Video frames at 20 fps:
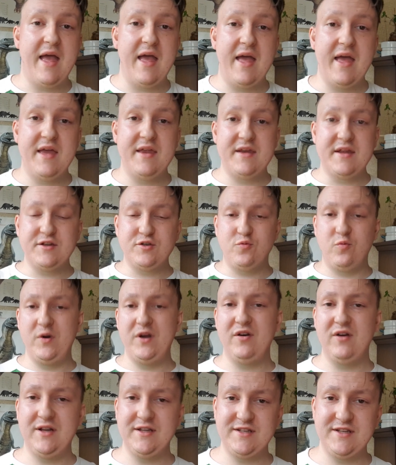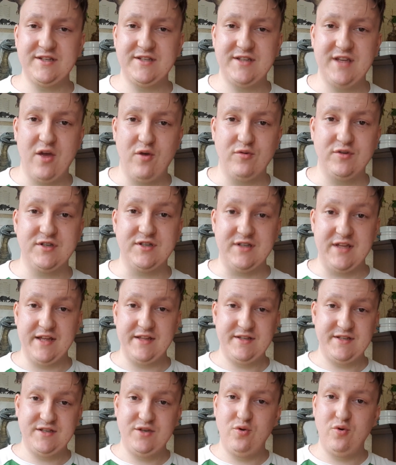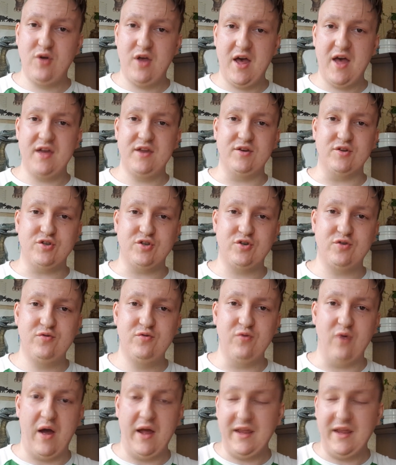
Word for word: And as weird as it sounds, that's still kind of true.